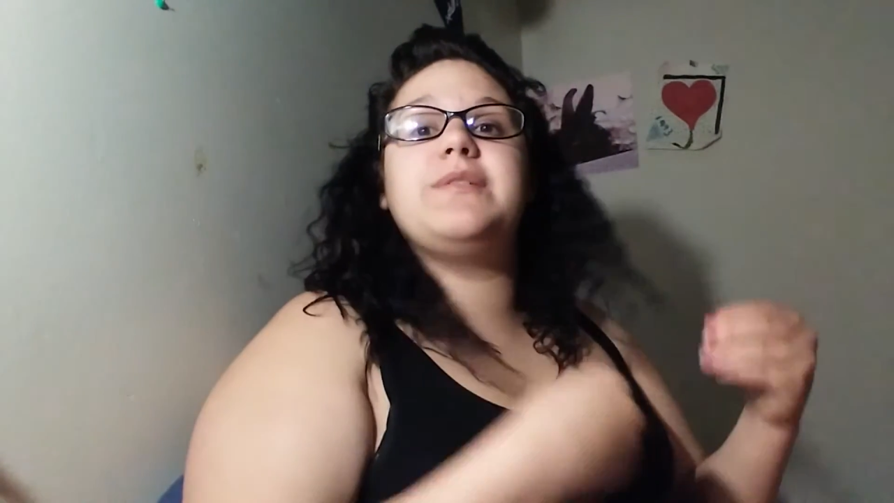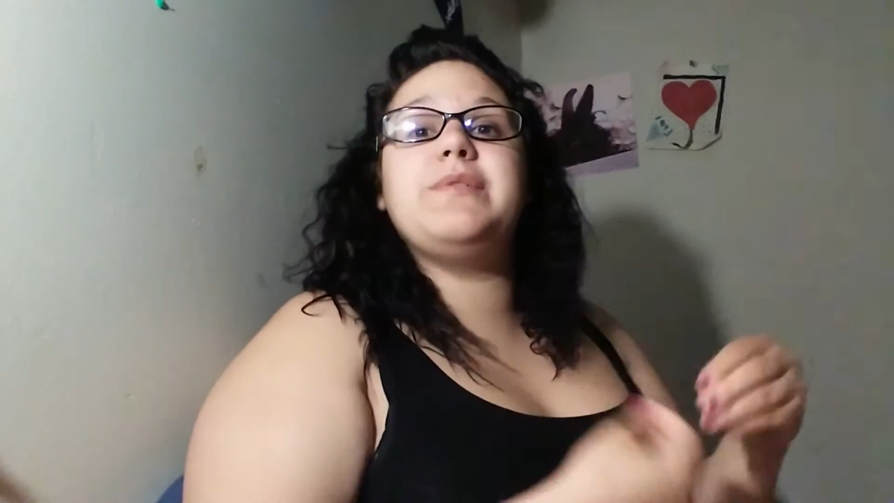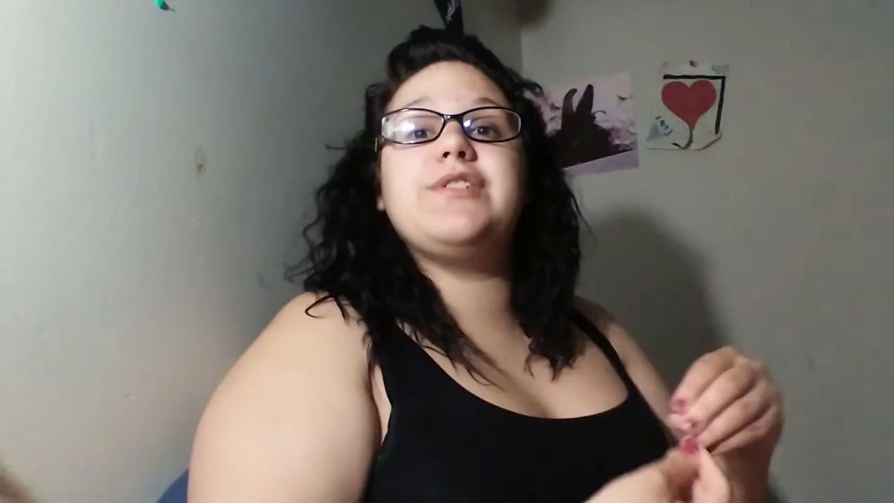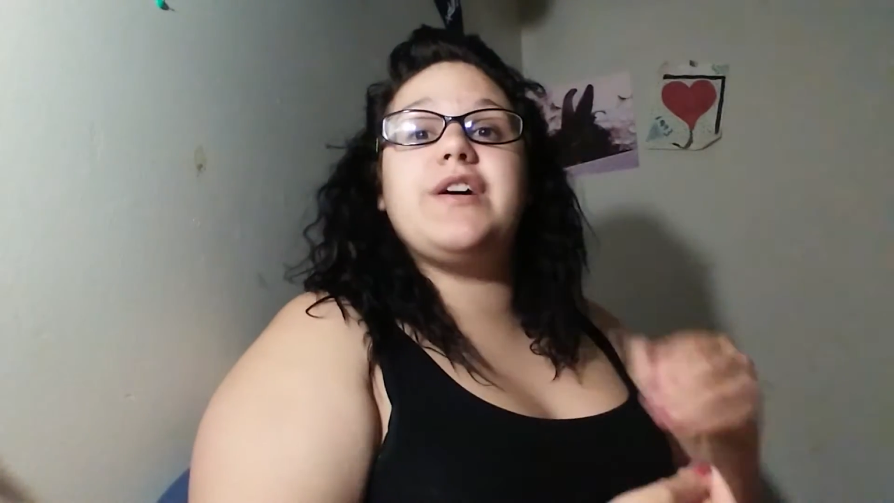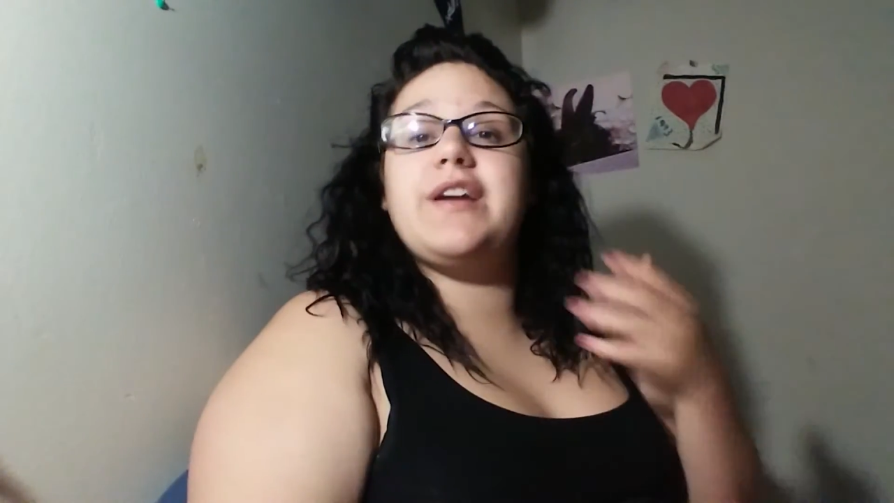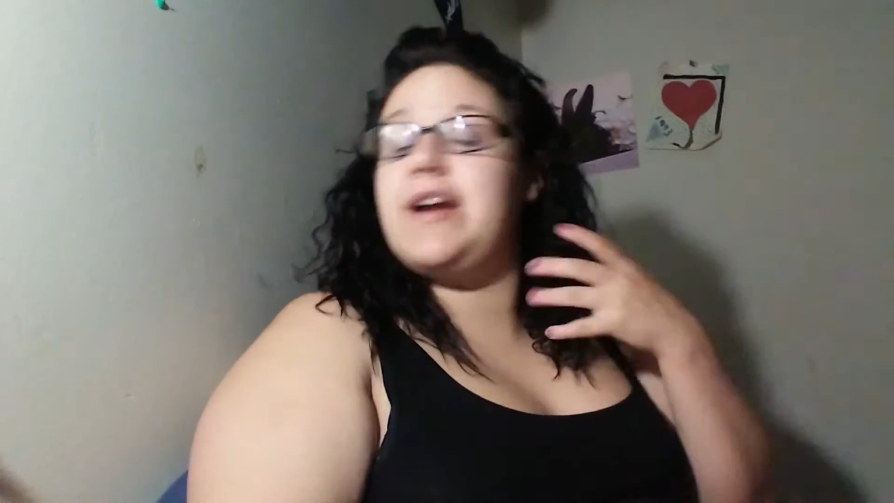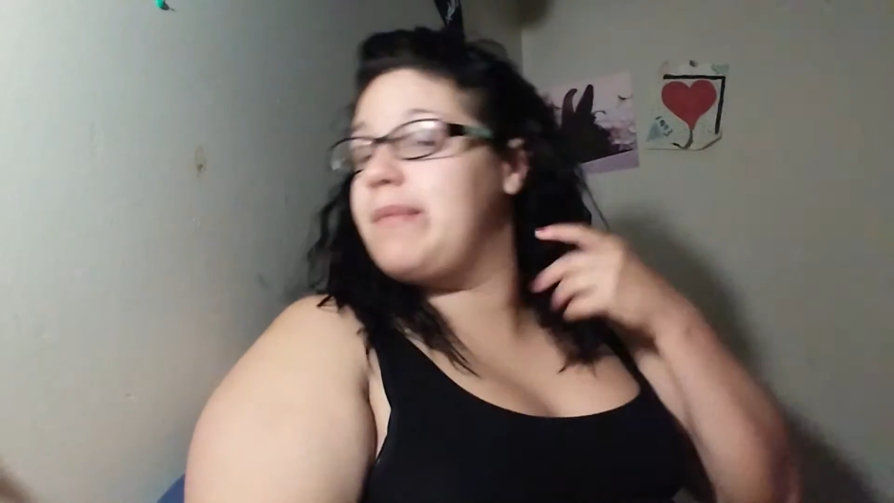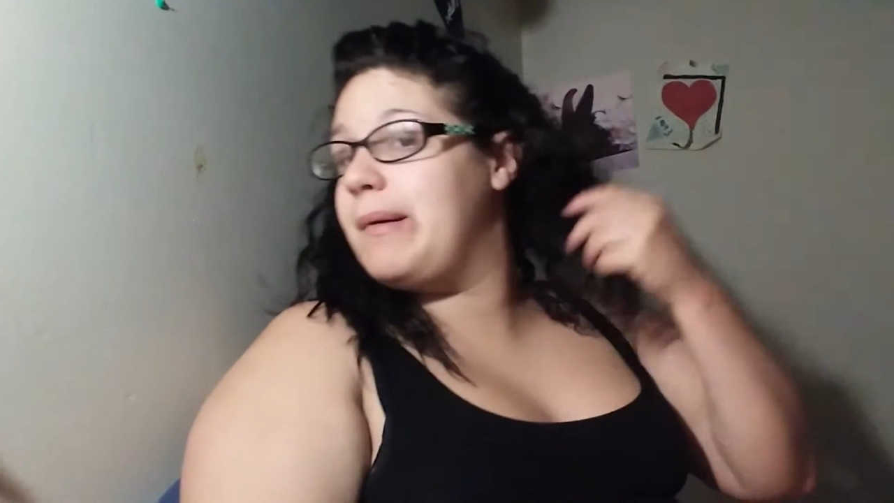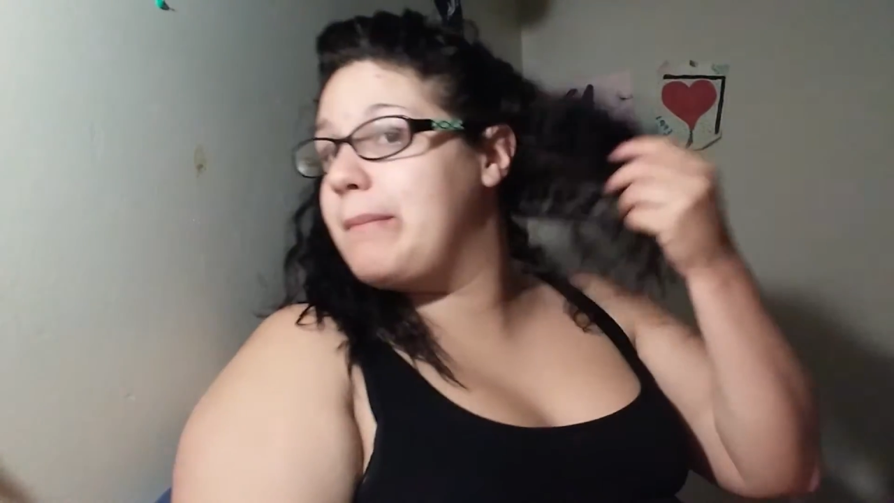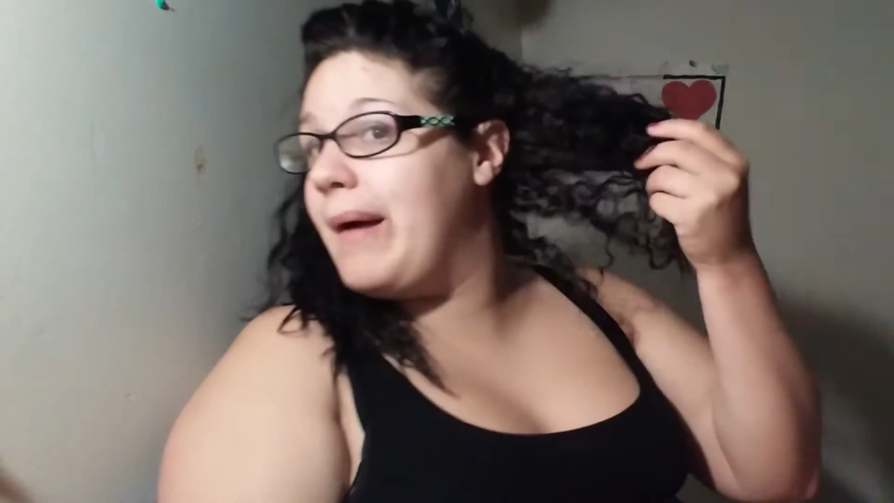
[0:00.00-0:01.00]
to be talking
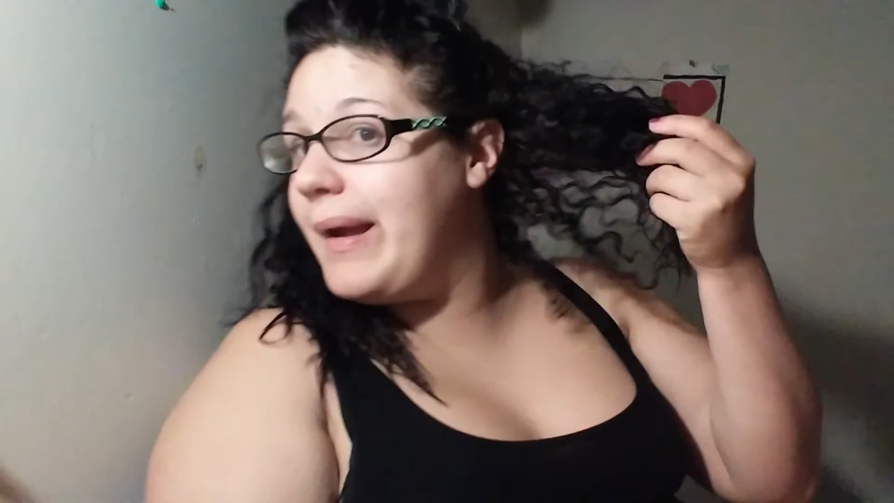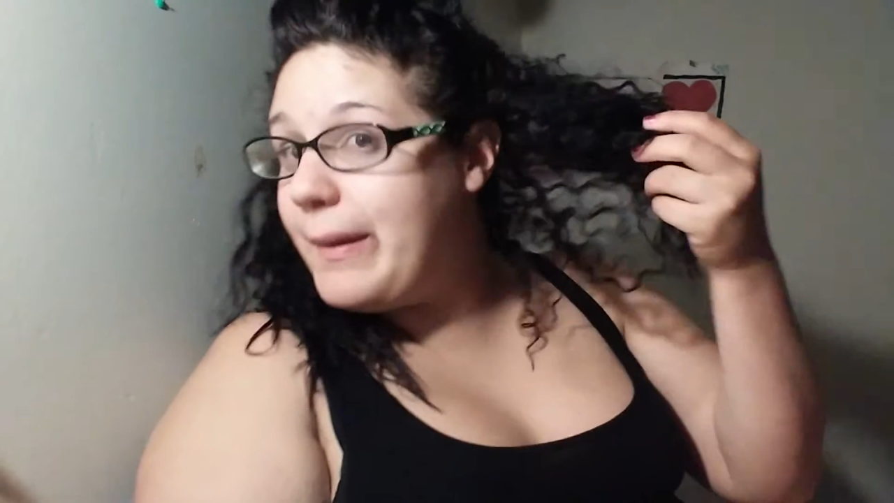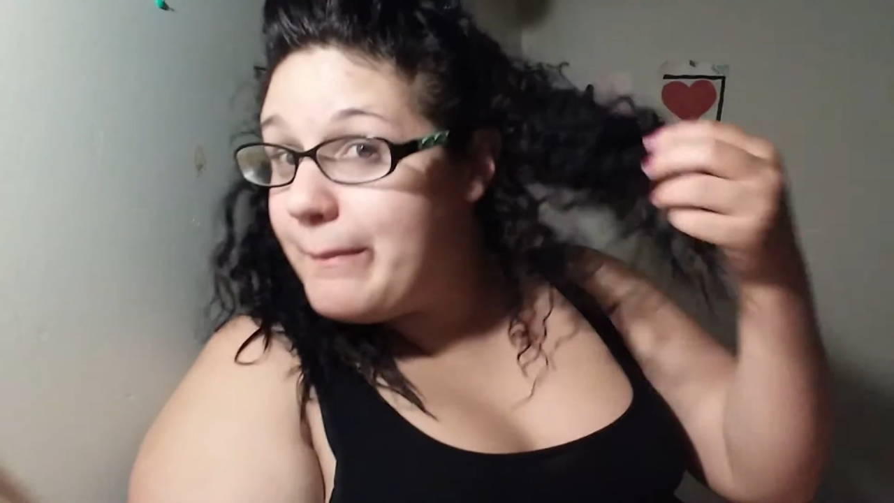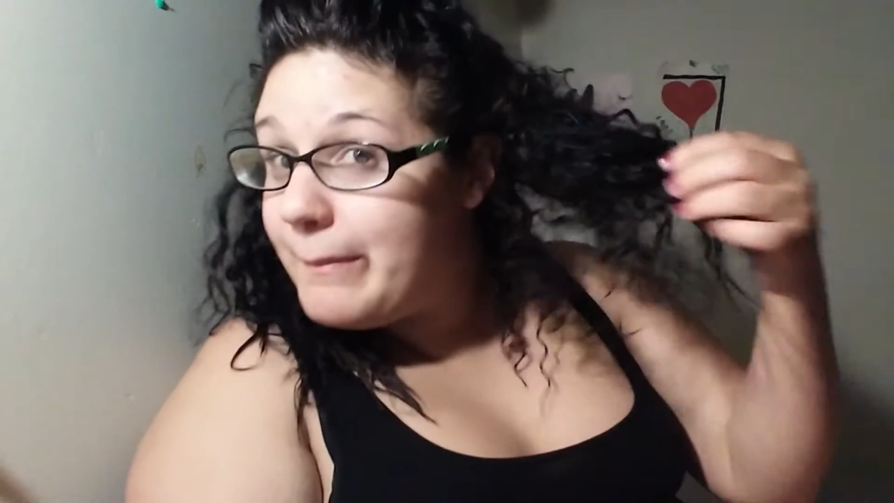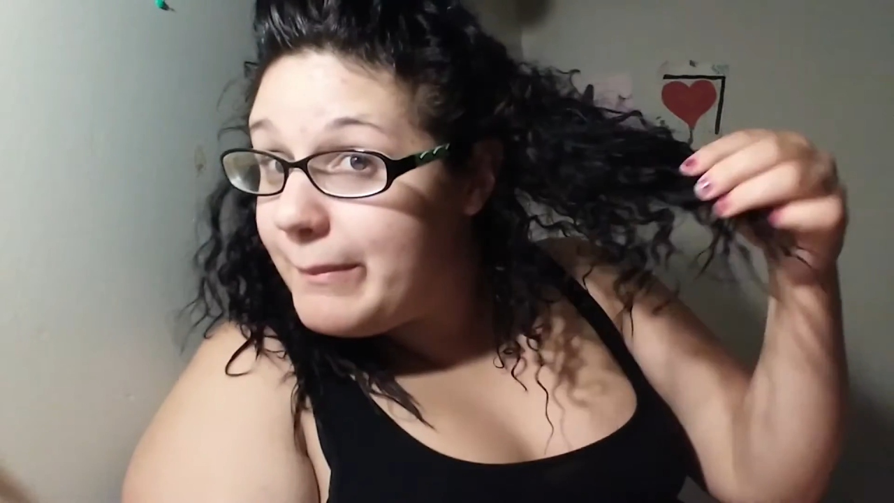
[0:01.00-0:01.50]
about my